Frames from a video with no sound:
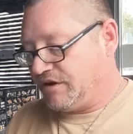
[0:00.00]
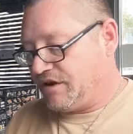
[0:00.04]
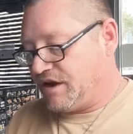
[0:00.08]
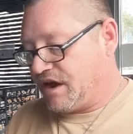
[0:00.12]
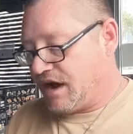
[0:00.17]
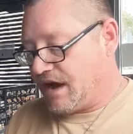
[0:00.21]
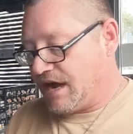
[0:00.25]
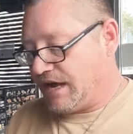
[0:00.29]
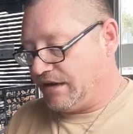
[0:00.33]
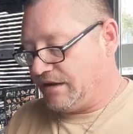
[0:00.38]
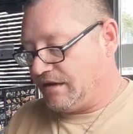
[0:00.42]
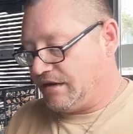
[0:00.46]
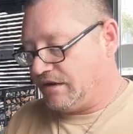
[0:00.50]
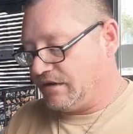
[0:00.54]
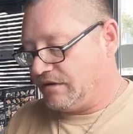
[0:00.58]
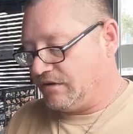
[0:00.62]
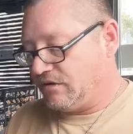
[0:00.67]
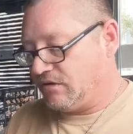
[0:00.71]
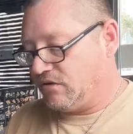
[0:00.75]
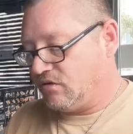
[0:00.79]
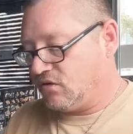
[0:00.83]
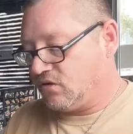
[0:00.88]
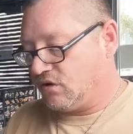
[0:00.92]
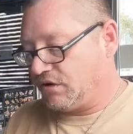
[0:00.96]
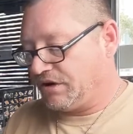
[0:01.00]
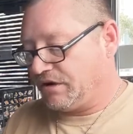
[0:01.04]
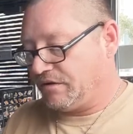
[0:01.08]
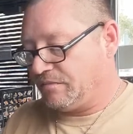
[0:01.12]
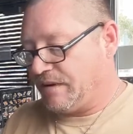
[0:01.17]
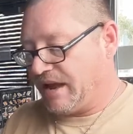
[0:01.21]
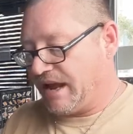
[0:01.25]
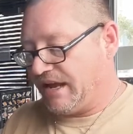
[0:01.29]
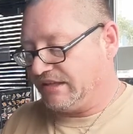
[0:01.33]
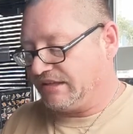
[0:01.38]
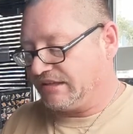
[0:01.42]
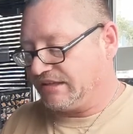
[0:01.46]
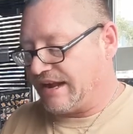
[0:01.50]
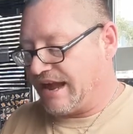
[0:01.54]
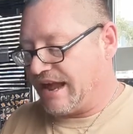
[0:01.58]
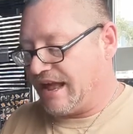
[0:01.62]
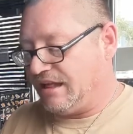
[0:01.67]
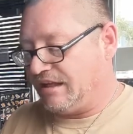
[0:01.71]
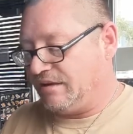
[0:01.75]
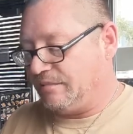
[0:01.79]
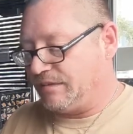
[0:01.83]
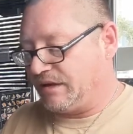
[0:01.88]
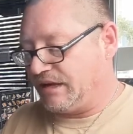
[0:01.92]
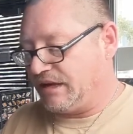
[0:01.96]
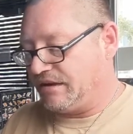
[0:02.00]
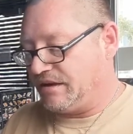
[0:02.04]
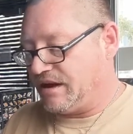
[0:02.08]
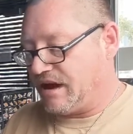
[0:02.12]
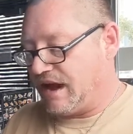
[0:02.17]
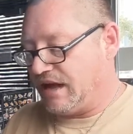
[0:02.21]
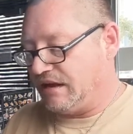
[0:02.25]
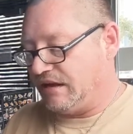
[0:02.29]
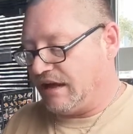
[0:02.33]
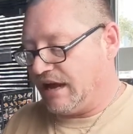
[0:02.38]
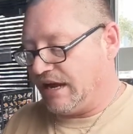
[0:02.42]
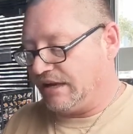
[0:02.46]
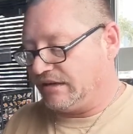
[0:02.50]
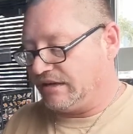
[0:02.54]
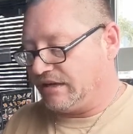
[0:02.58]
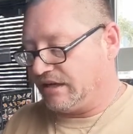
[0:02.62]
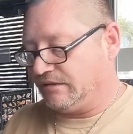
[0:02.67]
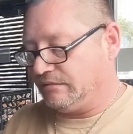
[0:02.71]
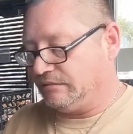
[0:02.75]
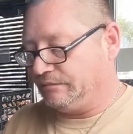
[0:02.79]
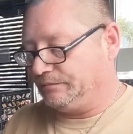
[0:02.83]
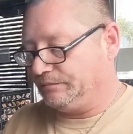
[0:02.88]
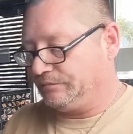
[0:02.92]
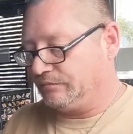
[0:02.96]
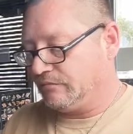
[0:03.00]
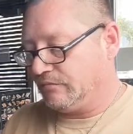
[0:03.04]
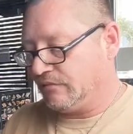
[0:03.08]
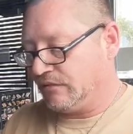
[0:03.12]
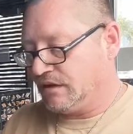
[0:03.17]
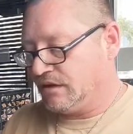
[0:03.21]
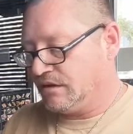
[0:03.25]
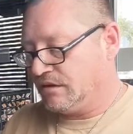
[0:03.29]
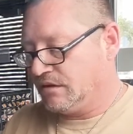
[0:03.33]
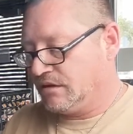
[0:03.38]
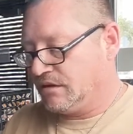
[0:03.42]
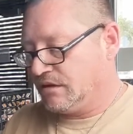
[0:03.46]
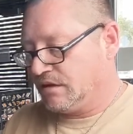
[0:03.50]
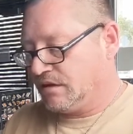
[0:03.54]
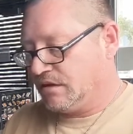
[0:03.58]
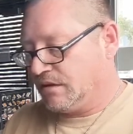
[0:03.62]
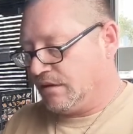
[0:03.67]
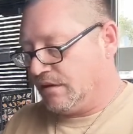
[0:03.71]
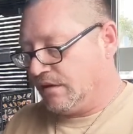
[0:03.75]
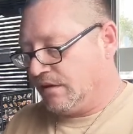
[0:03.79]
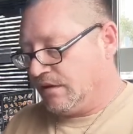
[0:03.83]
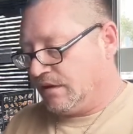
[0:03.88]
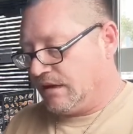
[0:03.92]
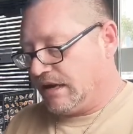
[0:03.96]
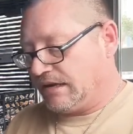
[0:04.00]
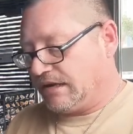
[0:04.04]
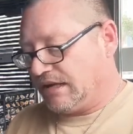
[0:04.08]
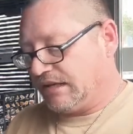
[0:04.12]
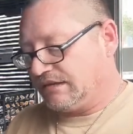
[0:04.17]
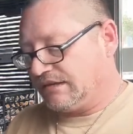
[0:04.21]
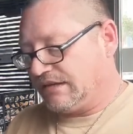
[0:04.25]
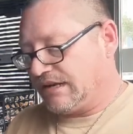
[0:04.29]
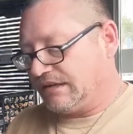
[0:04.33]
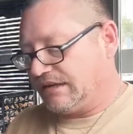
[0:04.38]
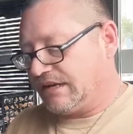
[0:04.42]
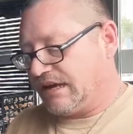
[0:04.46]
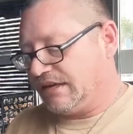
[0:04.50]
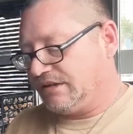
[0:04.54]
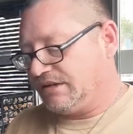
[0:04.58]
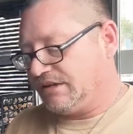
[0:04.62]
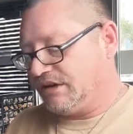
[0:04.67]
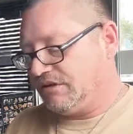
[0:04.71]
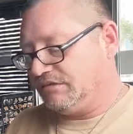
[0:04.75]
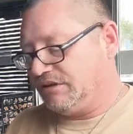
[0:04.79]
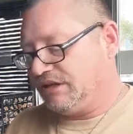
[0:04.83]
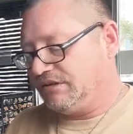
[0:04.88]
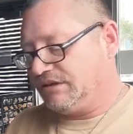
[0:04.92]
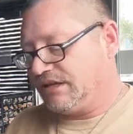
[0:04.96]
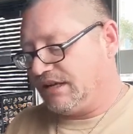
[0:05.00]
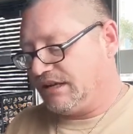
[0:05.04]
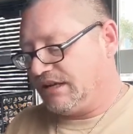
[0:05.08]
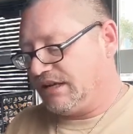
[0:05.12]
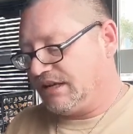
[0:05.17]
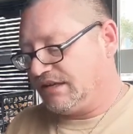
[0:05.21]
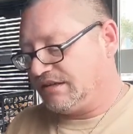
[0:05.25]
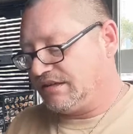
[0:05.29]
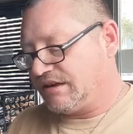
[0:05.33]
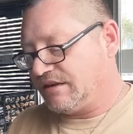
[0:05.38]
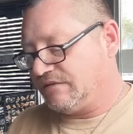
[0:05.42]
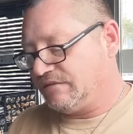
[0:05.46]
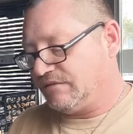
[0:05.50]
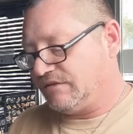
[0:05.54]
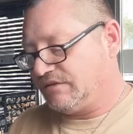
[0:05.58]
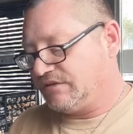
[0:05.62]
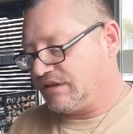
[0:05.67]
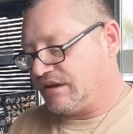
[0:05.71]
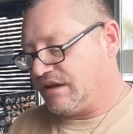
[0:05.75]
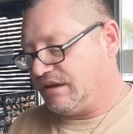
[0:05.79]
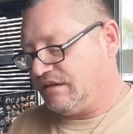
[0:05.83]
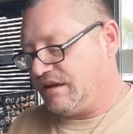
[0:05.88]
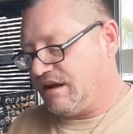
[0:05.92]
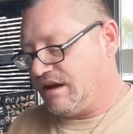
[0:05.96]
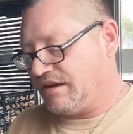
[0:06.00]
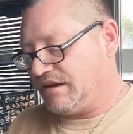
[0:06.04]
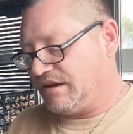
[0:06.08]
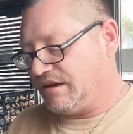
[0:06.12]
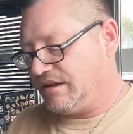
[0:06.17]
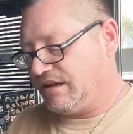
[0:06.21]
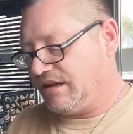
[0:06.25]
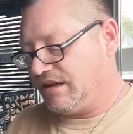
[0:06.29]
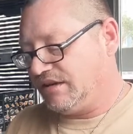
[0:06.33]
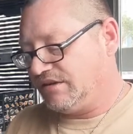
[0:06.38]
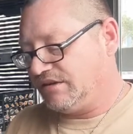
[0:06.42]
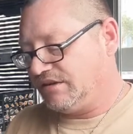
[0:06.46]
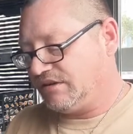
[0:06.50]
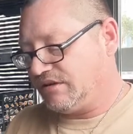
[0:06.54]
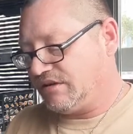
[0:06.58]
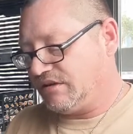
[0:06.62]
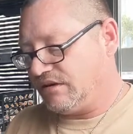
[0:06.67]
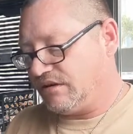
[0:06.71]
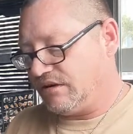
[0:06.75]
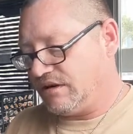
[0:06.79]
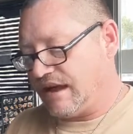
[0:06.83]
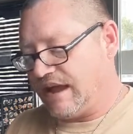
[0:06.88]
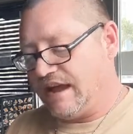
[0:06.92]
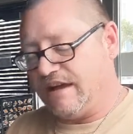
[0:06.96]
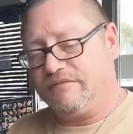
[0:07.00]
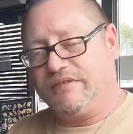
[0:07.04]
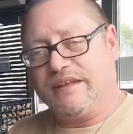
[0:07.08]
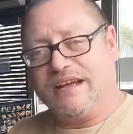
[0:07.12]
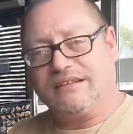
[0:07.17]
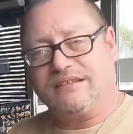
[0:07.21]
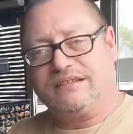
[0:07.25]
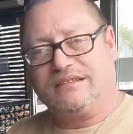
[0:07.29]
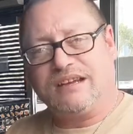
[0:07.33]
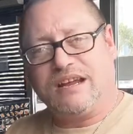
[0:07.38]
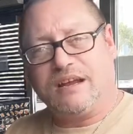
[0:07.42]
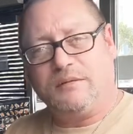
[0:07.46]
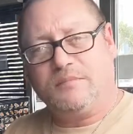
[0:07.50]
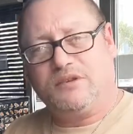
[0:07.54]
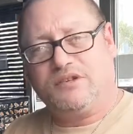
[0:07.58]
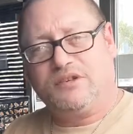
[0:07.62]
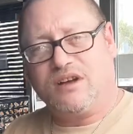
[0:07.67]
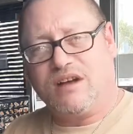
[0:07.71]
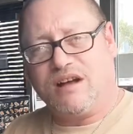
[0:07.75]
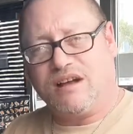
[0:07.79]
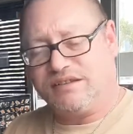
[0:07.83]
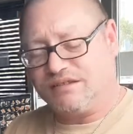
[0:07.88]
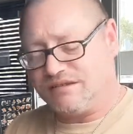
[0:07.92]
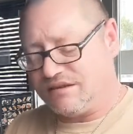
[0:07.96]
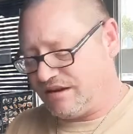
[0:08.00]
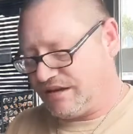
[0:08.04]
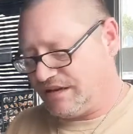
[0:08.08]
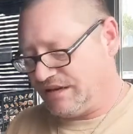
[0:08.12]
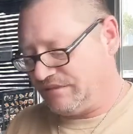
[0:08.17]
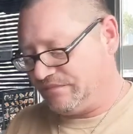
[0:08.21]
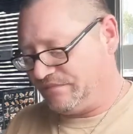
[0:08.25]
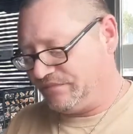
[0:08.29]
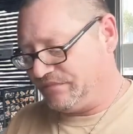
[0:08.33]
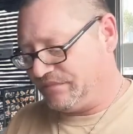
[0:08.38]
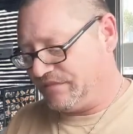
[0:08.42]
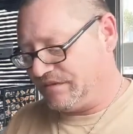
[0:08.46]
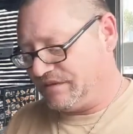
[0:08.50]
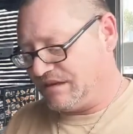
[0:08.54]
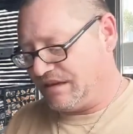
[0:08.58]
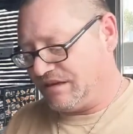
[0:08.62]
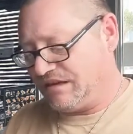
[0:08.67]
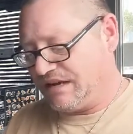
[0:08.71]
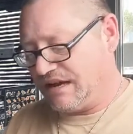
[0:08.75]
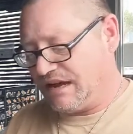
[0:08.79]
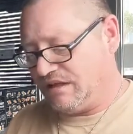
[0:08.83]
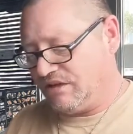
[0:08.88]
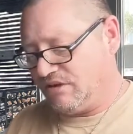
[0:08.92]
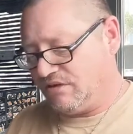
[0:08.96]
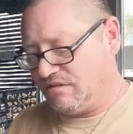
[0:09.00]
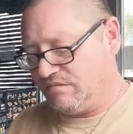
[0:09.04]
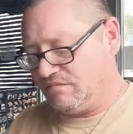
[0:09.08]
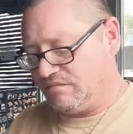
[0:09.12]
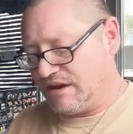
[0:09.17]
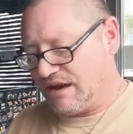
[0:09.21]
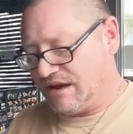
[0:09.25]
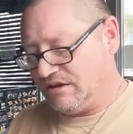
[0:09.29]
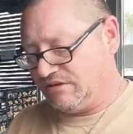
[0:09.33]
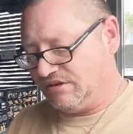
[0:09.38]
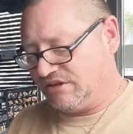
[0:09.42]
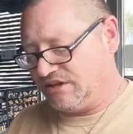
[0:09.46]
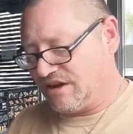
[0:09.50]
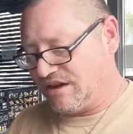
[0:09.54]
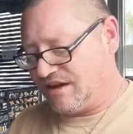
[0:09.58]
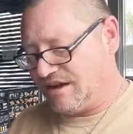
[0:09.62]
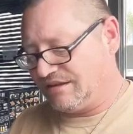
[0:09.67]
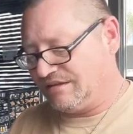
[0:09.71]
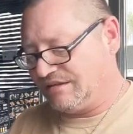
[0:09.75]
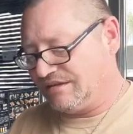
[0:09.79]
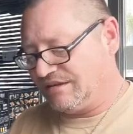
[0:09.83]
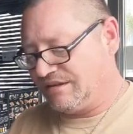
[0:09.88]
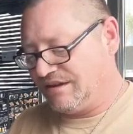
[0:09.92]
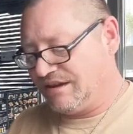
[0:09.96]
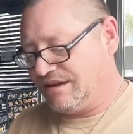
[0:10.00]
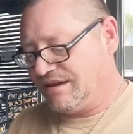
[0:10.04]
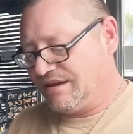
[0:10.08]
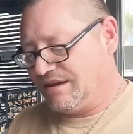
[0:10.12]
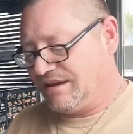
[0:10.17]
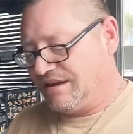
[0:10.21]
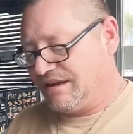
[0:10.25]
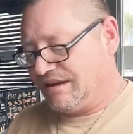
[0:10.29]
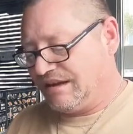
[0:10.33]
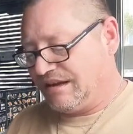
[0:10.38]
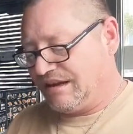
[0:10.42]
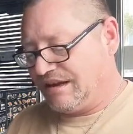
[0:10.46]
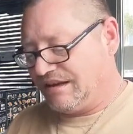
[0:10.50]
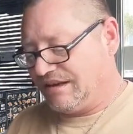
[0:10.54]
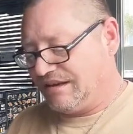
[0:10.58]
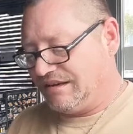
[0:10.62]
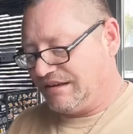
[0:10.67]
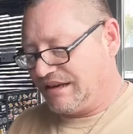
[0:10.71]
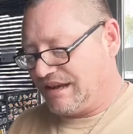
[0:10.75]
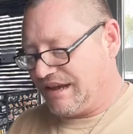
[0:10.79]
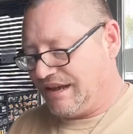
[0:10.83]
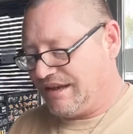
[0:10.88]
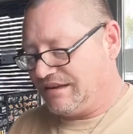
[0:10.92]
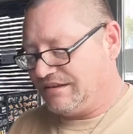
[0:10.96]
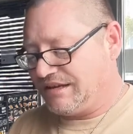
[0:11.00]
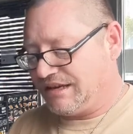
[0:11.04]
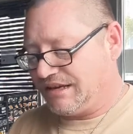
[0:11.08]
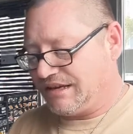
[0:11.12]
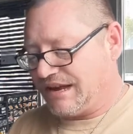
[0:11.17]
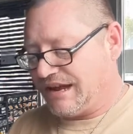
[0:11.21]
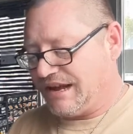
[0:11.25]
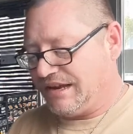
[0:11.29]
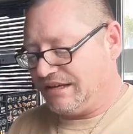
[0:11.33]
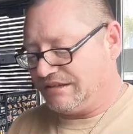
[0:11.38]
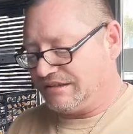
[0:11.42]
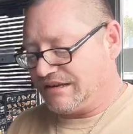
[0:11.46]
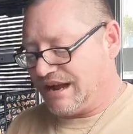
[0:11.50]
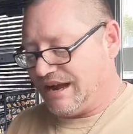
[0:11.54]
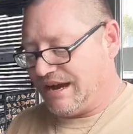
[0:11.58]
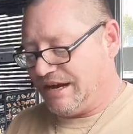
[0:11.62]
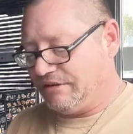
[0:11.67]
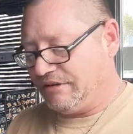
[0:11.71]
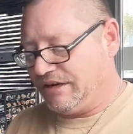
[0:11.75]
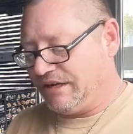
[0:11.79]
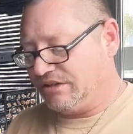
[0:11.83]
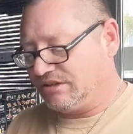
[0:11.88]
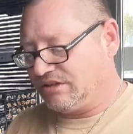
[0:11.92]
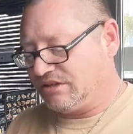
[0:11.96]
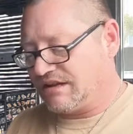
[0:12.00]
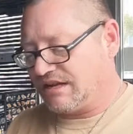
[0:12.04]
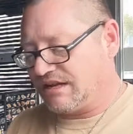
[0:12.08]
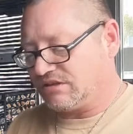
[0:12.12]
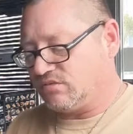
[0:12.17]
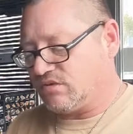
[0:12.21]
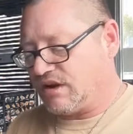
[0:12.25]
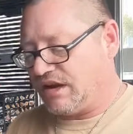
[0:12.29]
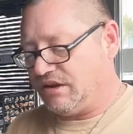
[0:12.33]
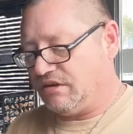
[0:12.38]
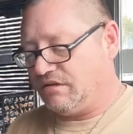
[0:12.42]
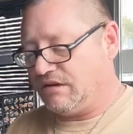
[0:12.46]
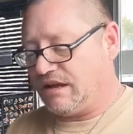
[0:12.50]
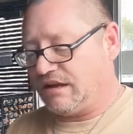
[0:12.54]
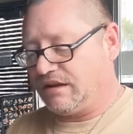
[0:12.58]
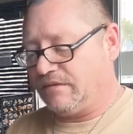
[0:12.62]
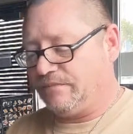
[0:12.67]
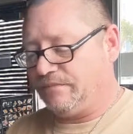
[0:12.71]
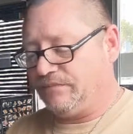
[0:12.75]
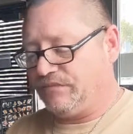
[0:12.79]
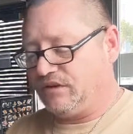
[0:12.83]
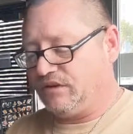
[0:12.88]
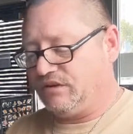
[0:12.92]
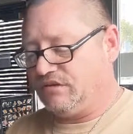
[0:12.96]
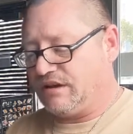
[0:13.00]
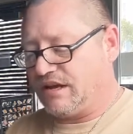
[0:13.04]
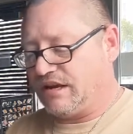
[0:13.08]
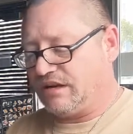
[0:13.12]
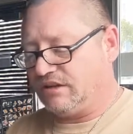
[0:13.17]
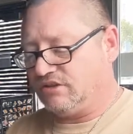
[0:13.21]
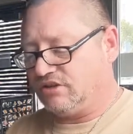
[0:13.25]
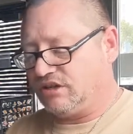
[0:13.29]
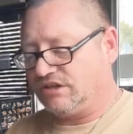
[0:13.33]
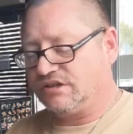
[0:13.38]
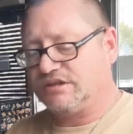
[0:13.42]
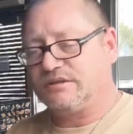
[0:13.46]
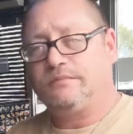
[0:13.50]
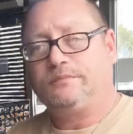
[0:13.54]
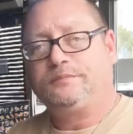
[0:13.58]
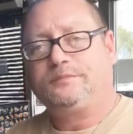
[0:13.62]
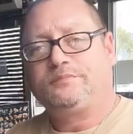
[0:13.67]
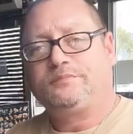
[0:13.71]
not ordered baked scallop and not liked it. Like I said, guys, the only thing is, if a lot of these have that same sauce on it, that yellow and brown sauce, and it can get kind of tiring. So that's why you gotta you gotta just